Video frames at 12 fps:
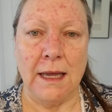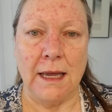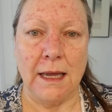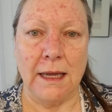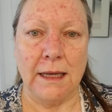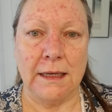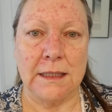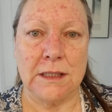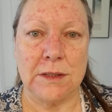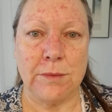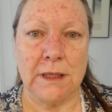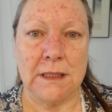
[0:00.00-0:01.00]
And I
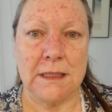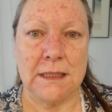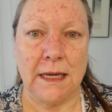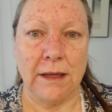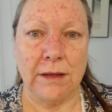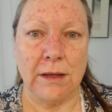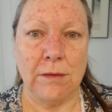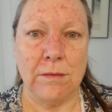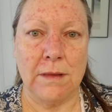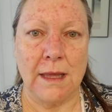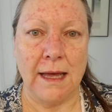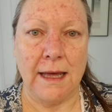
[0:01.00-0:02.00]
just wanted to tell you
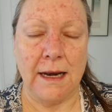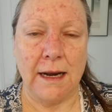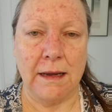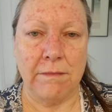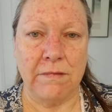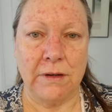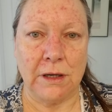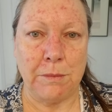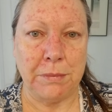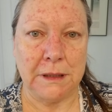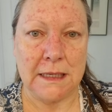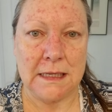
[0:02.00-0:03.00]
that I am very
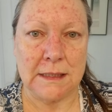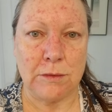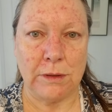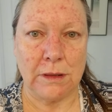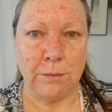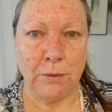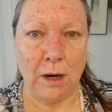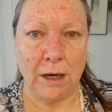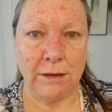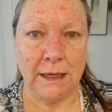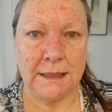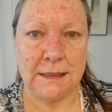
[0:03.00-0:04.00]
pleased with the
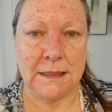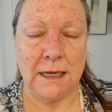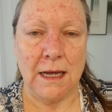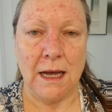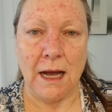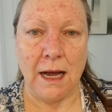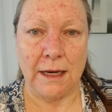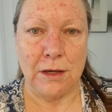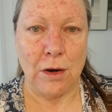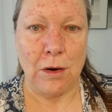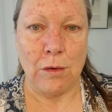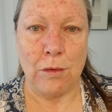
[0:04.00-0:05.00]
progress. I
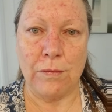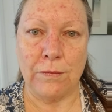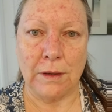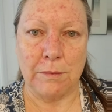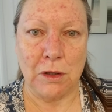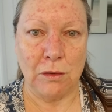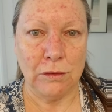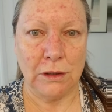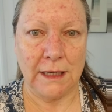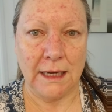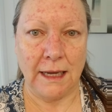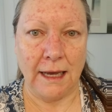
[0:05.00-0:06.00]
know from you
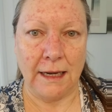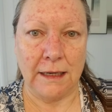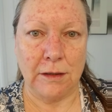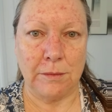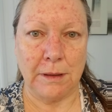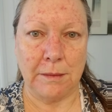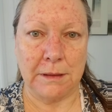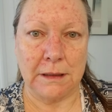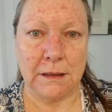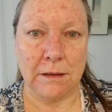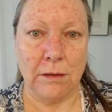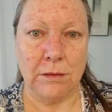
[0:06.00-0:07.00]
looking at it, you're probably
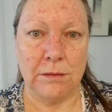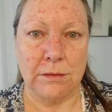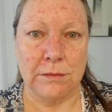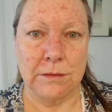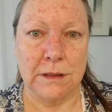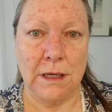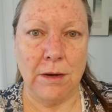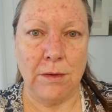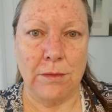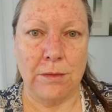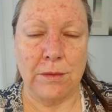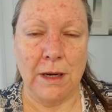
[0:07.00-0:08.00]
like, oh
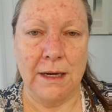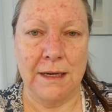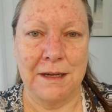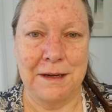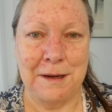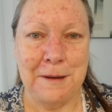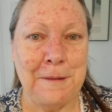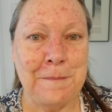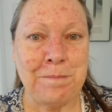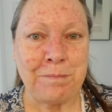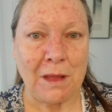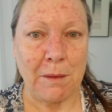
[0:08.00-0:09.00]
no,
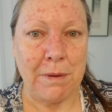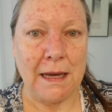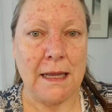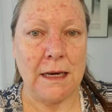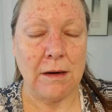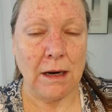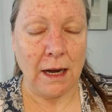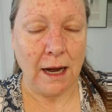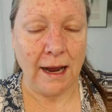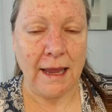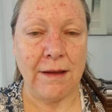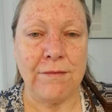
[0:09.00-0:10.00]
but
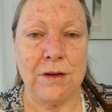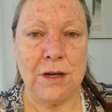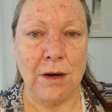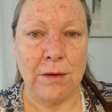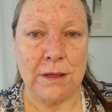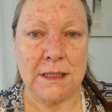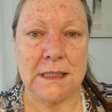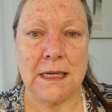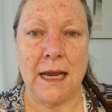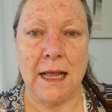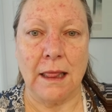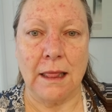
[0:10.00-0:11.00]
I have noticed
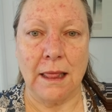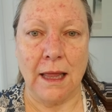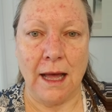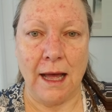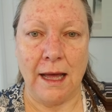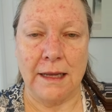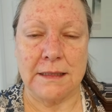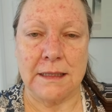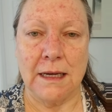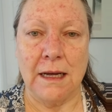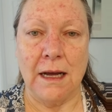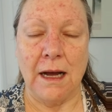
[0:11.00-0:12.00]
a lot
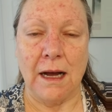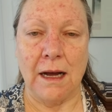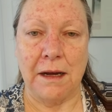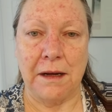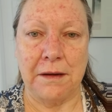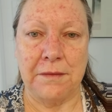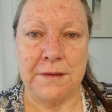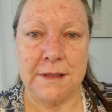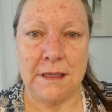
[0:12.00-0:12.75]
of